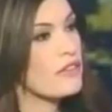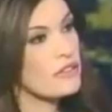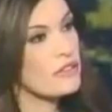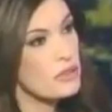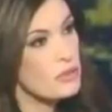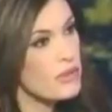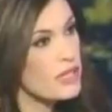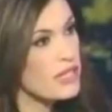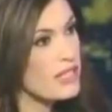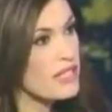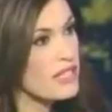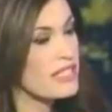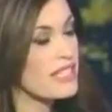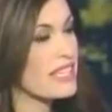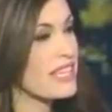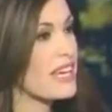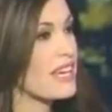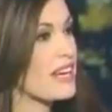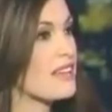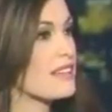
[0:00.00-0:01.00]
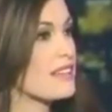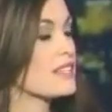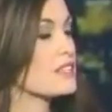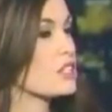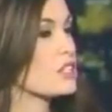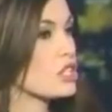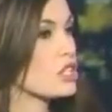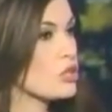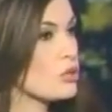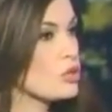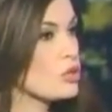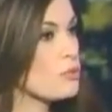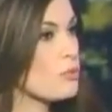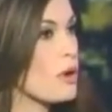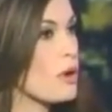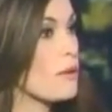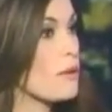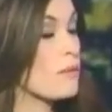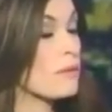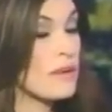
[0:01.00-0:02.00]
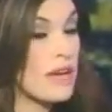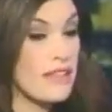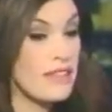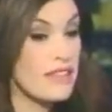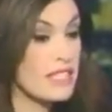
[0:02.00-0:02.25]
They're doing this. Again, I think it's a huge problem.